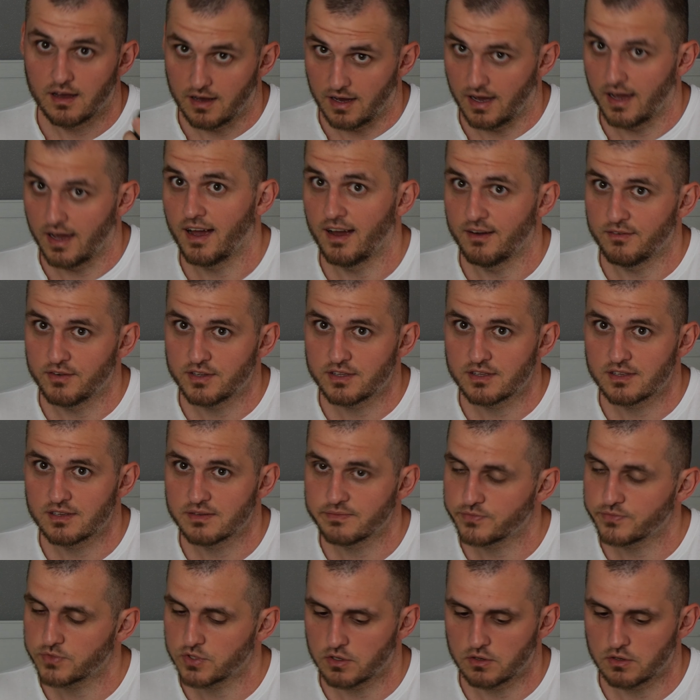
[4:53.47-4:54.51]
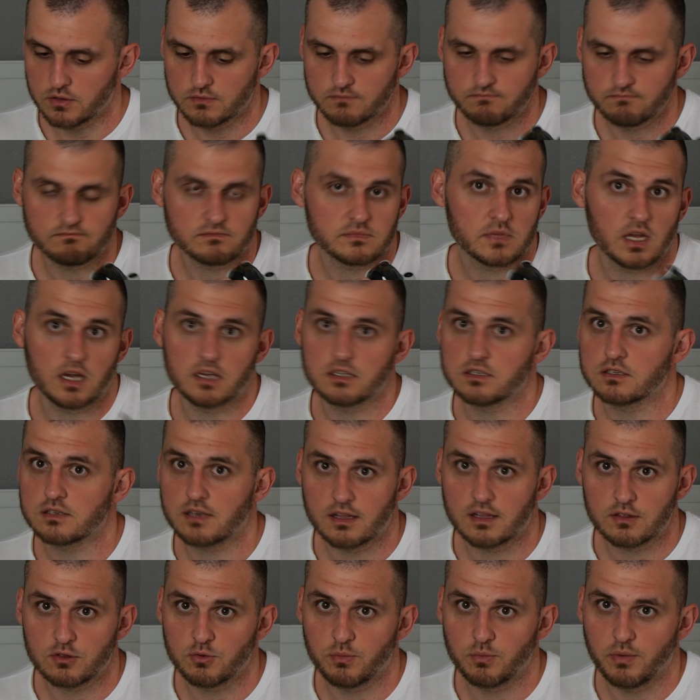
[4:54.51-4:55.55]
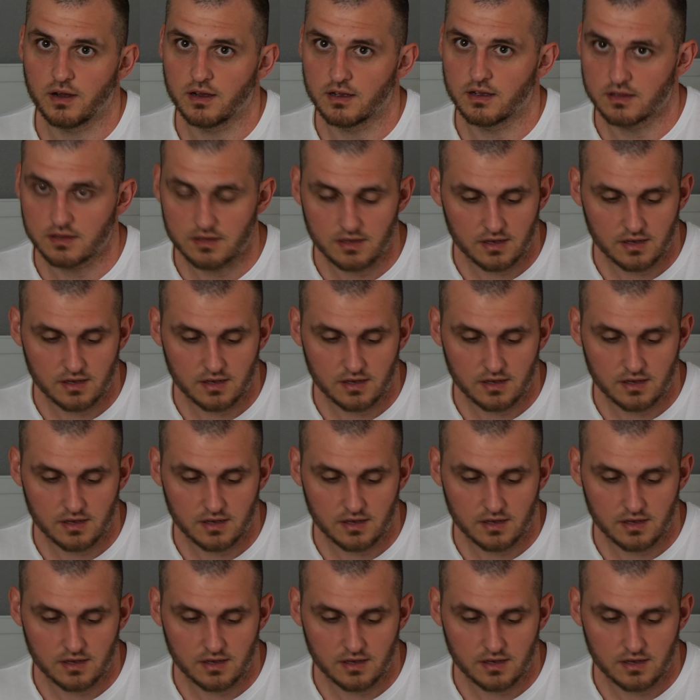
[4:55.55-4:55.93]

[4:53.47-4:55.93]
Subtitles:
I have it, so I just had to buy it.